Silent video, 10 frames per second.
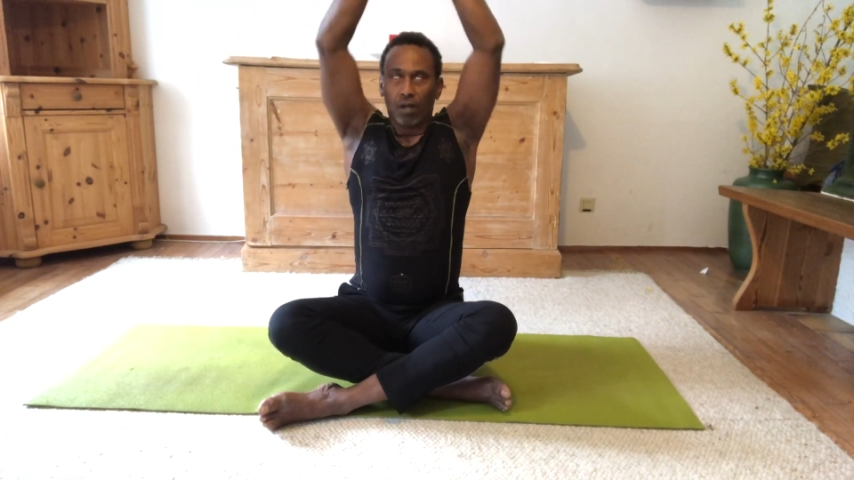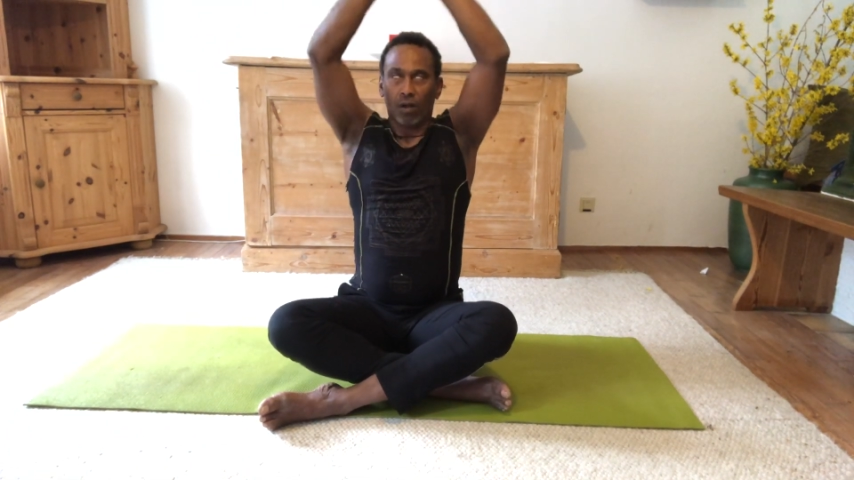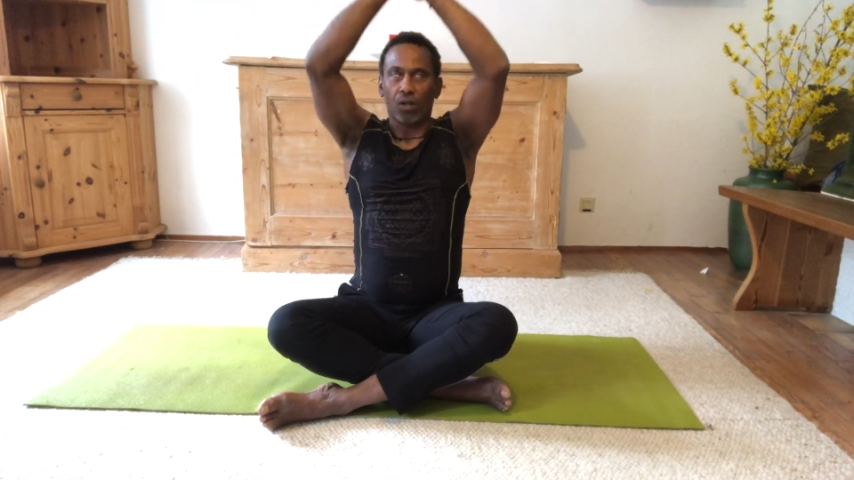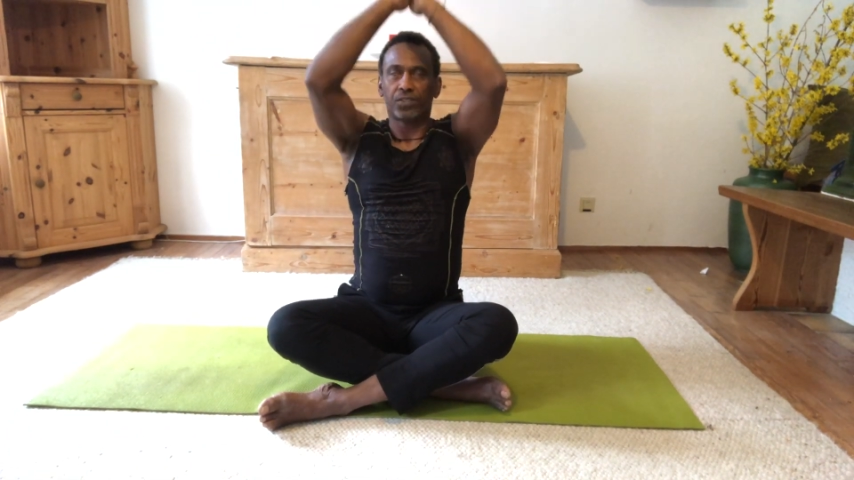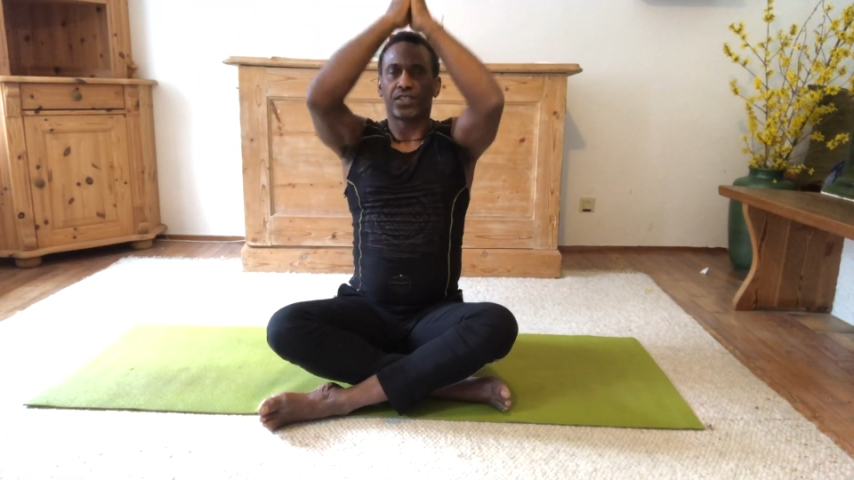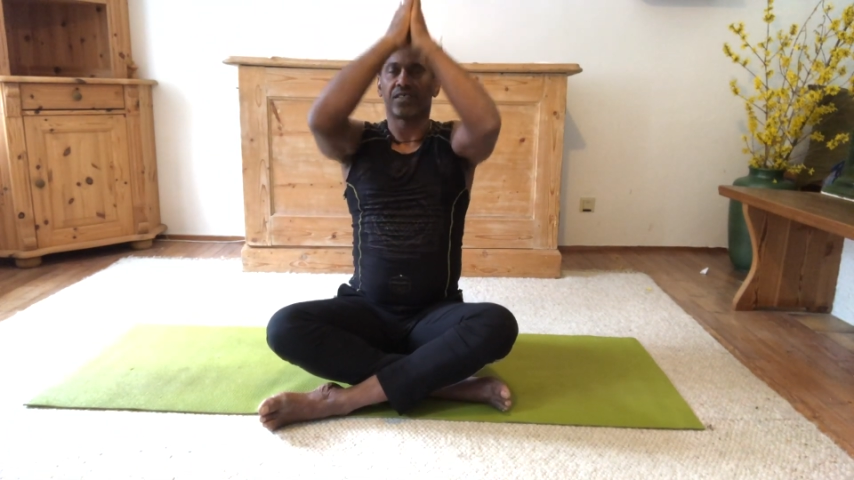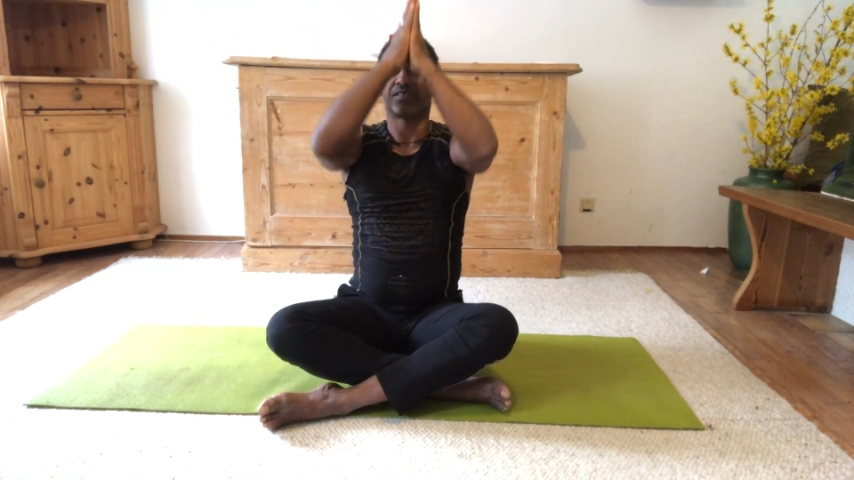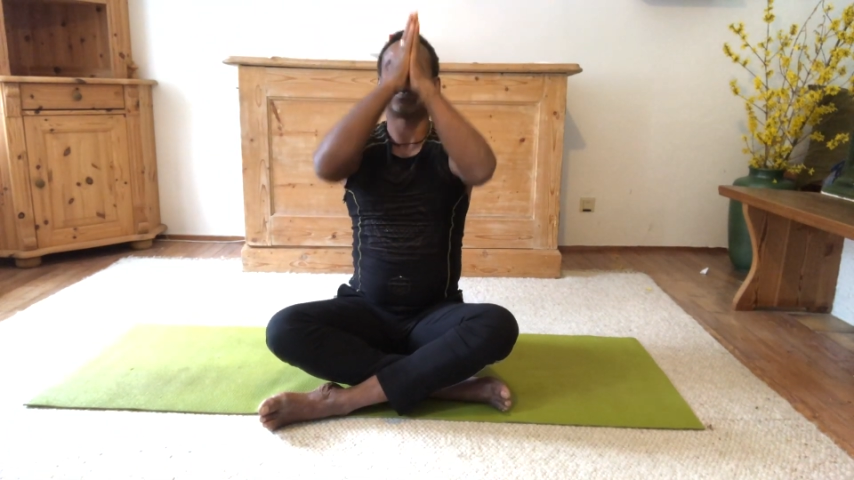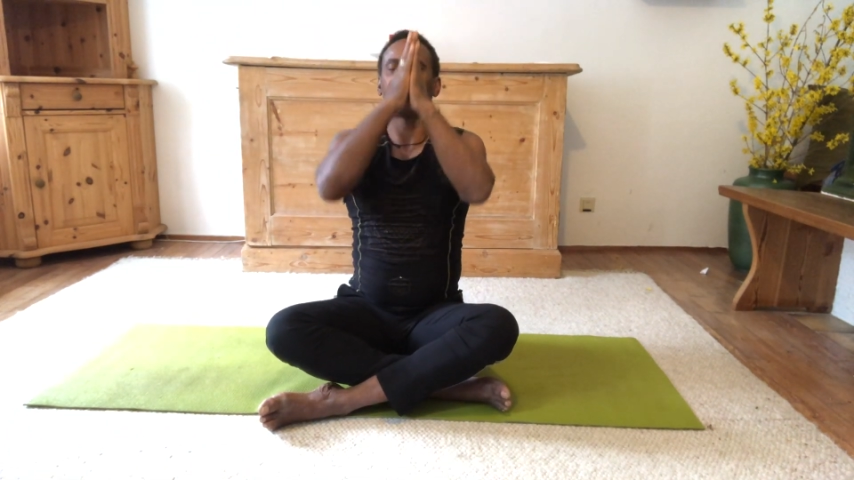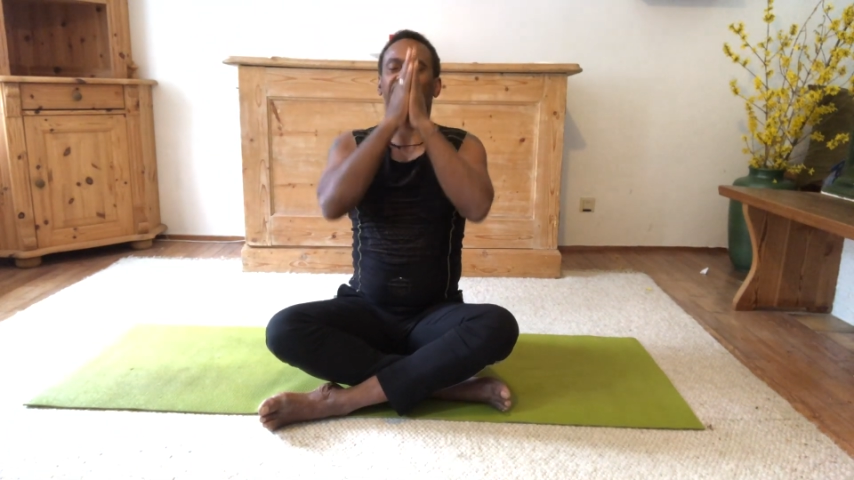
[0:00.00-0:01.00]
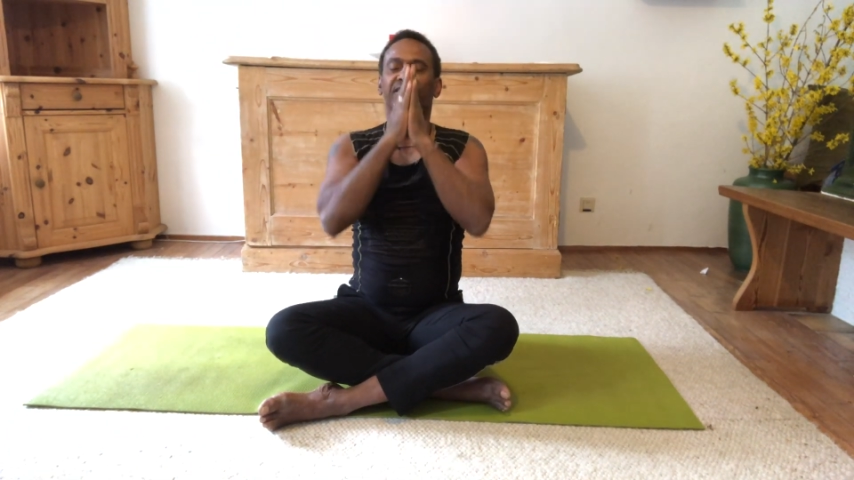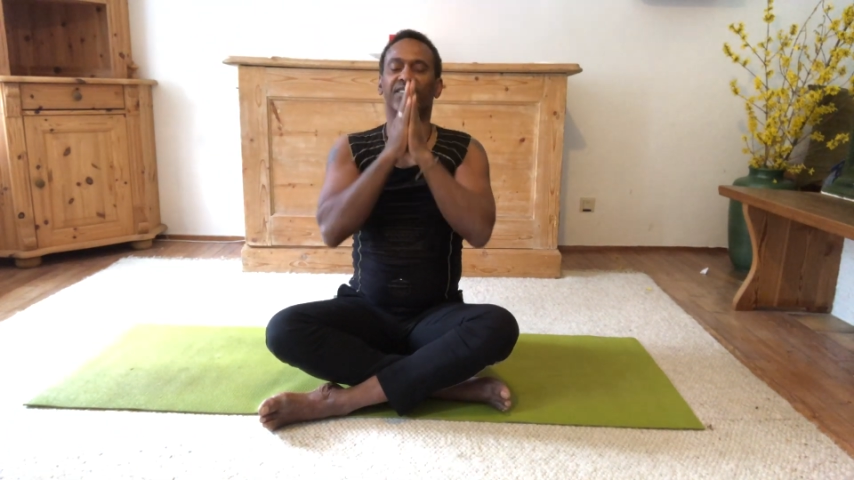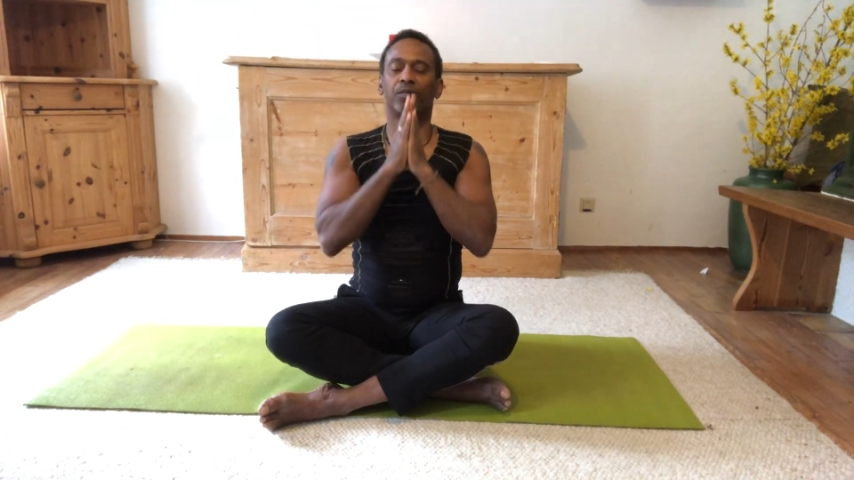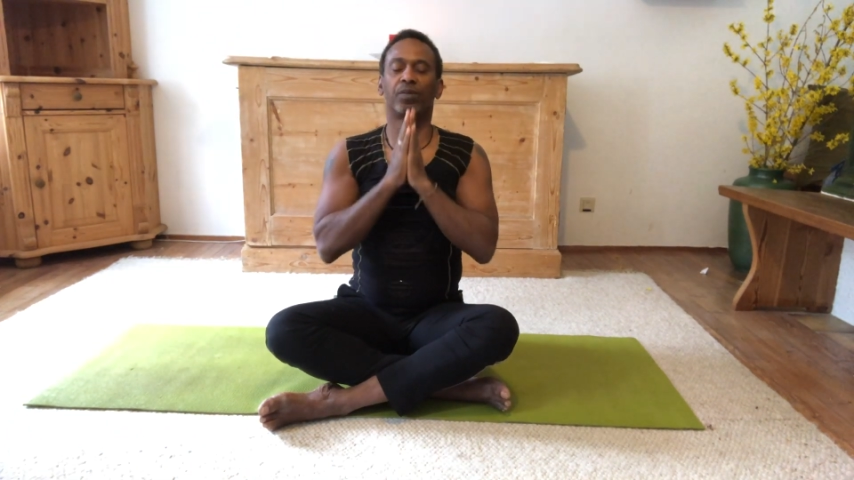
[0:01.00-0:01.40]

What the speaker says: Halt the